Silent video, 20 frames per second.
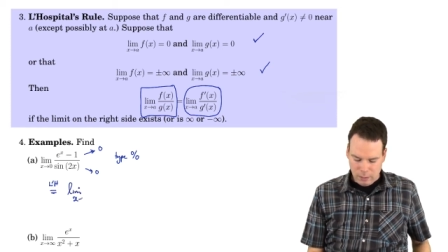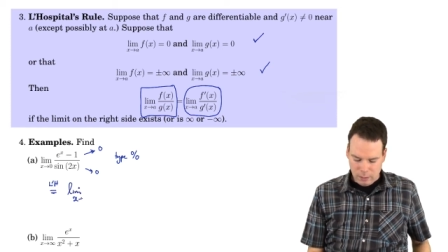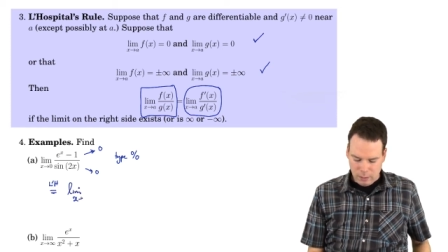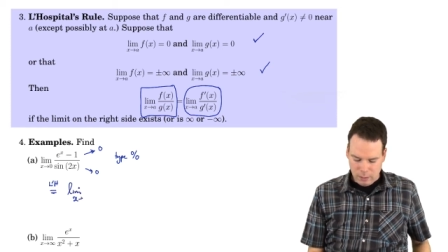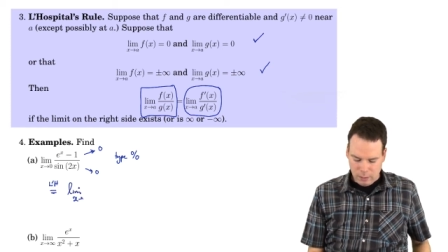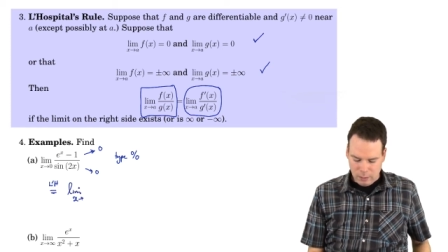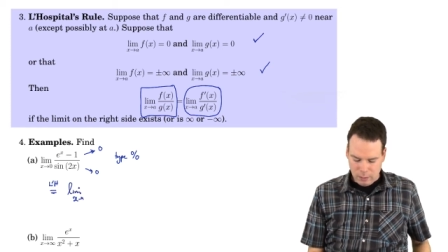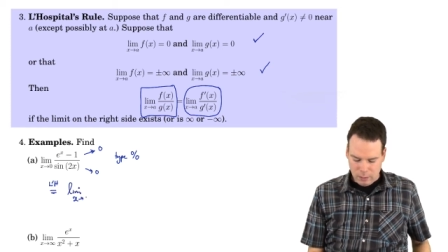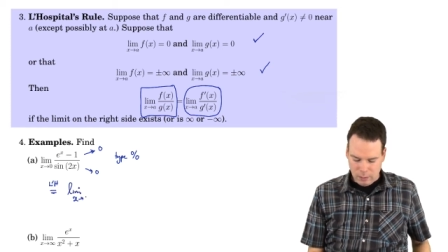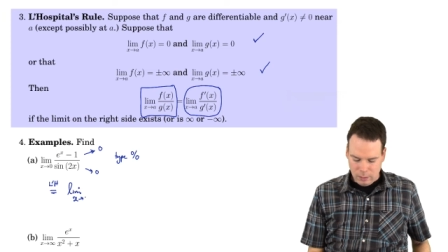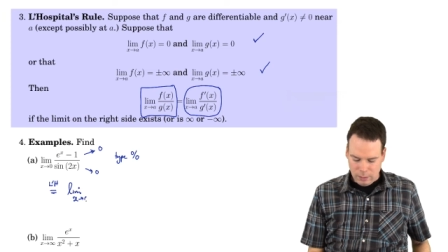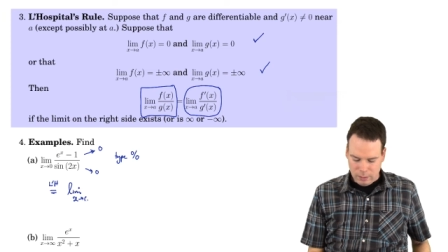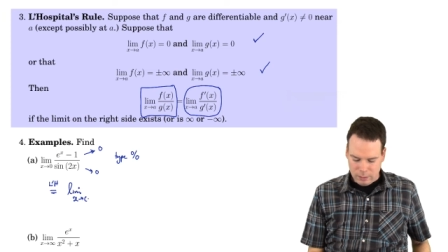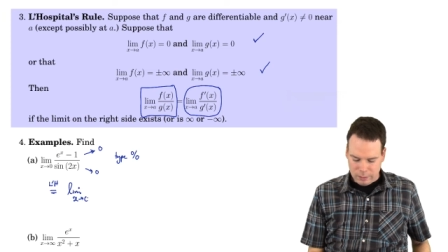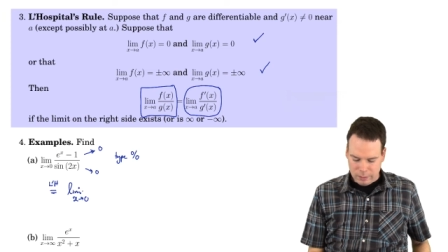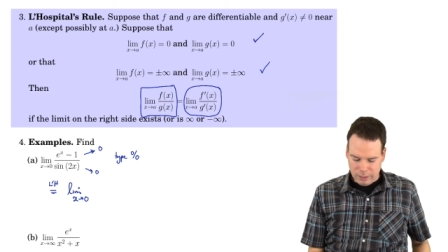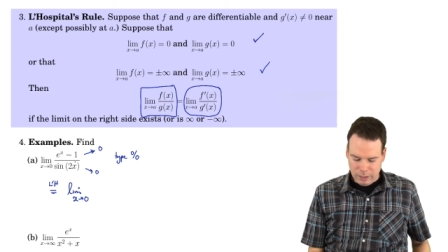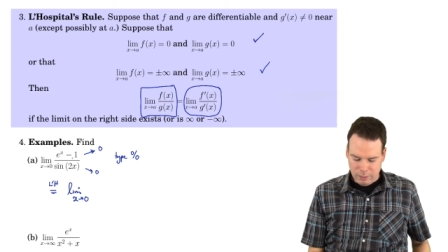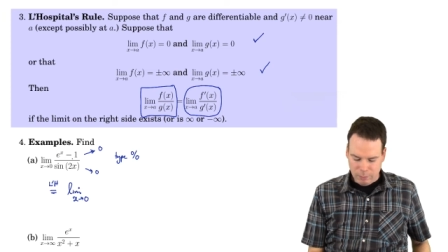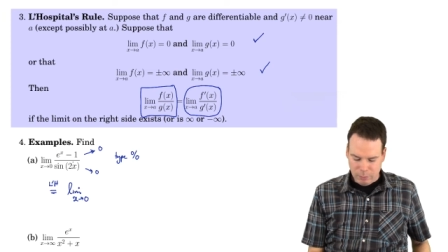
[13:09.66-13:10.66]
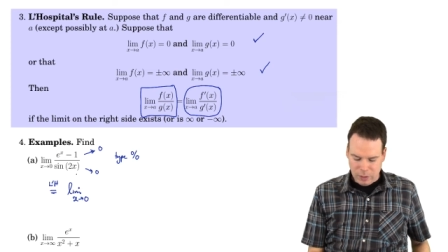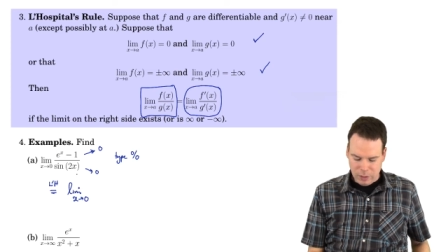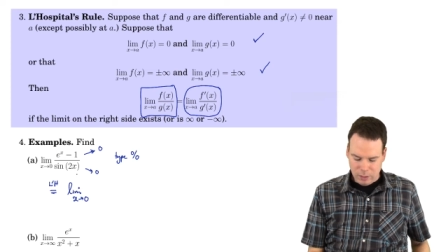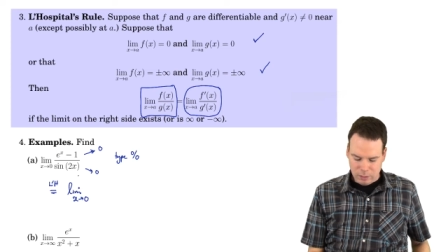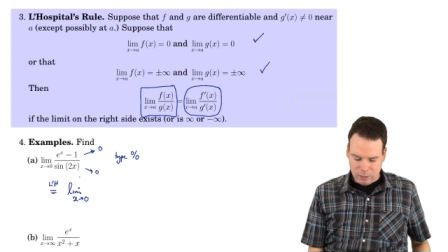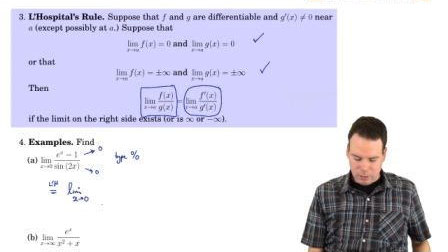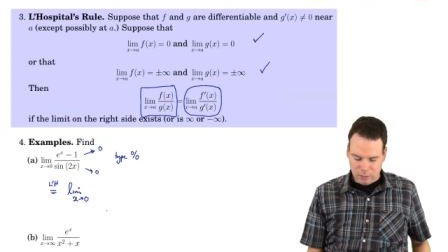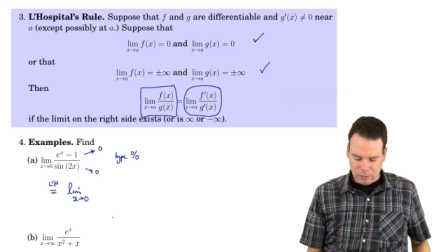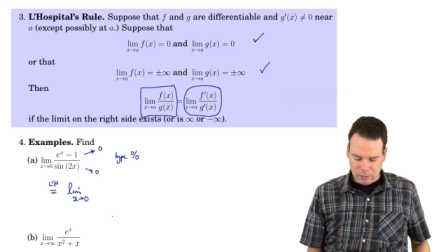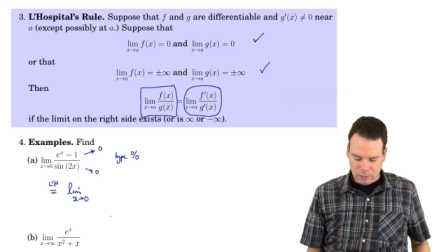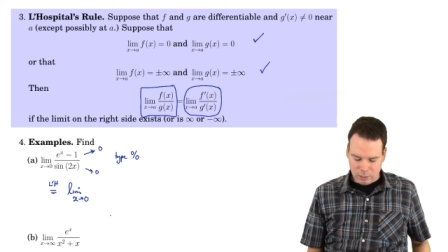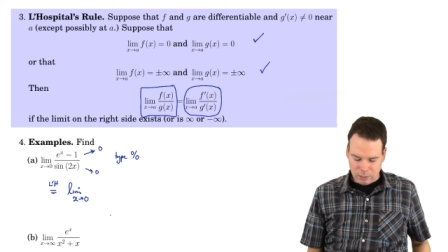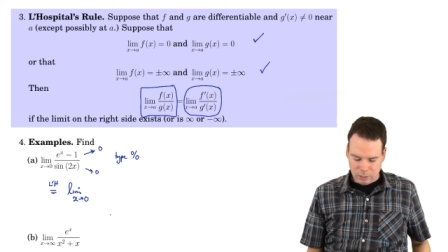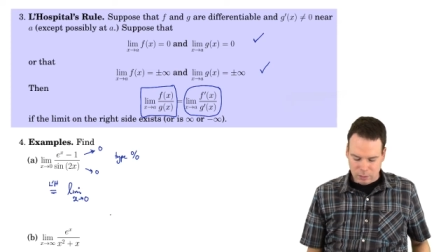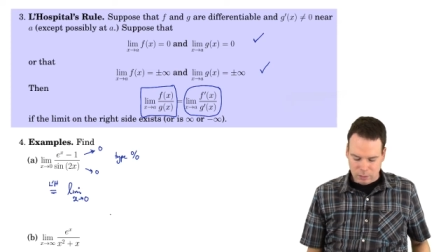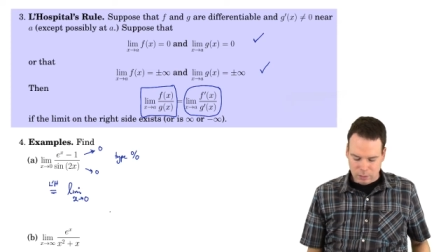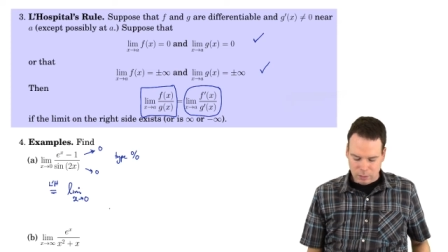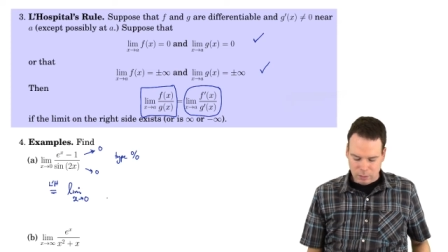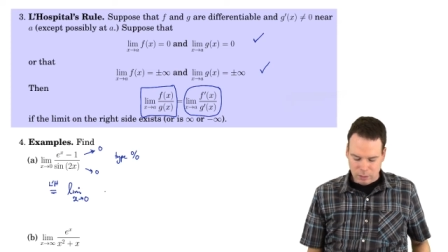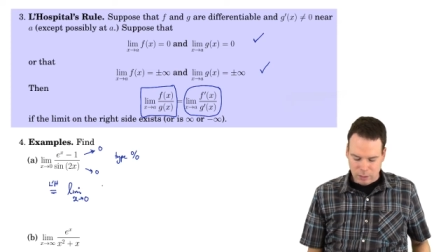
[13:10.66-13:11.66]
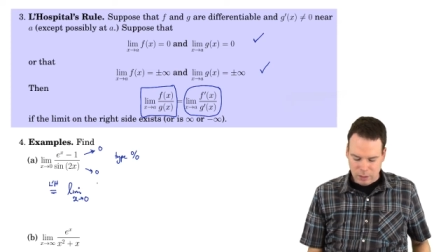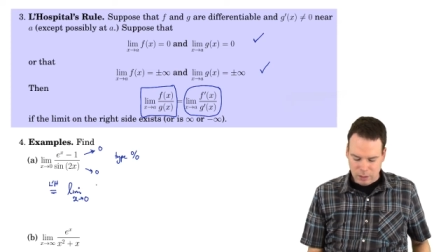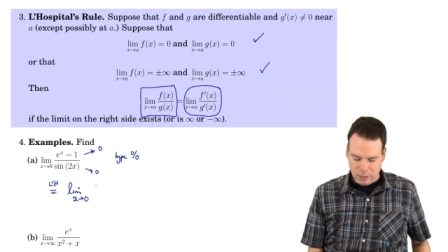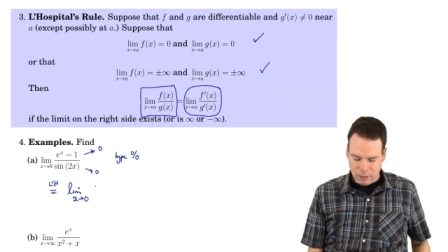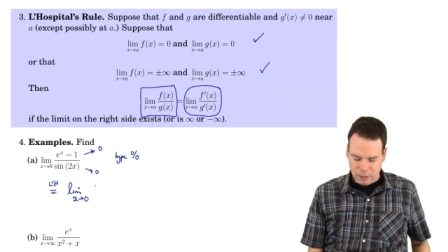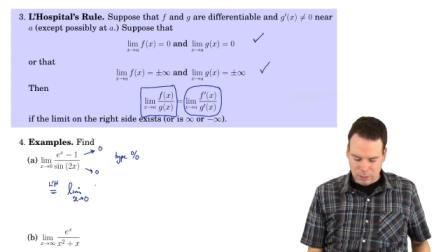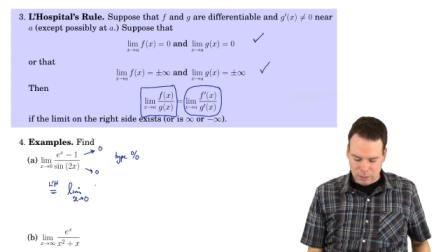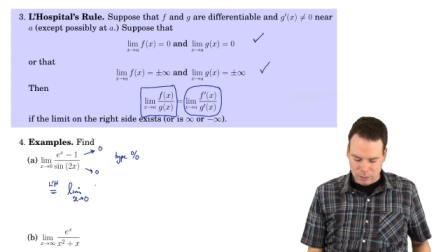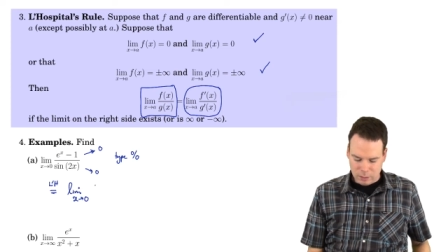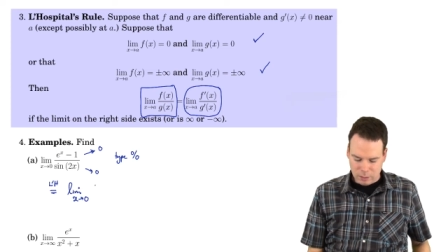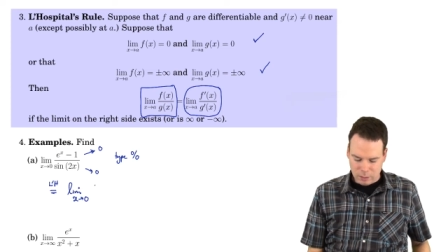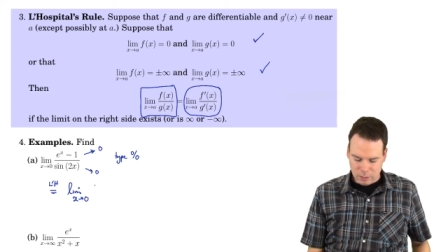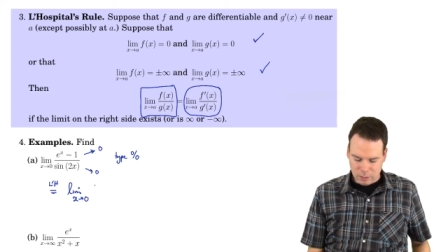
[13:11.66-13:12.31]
And this limit is